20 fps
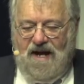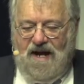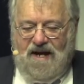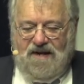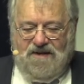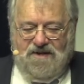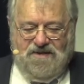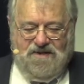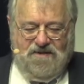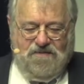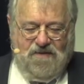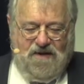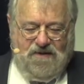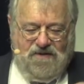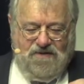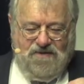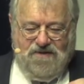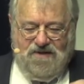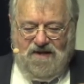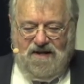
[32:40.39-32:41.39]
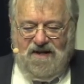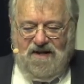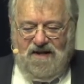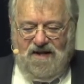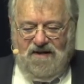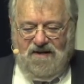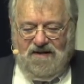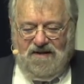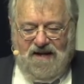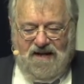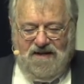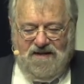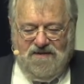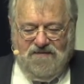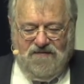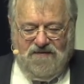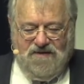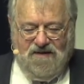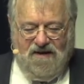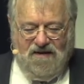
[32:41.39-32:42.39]
And this is what you see here. He let his
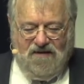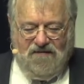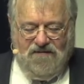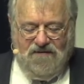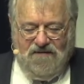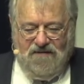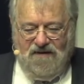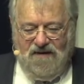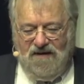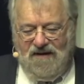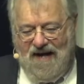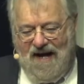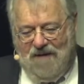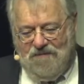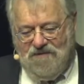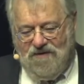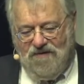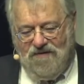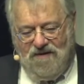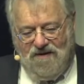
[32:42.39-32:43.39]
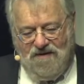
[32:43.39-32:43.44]
photographer uh, capture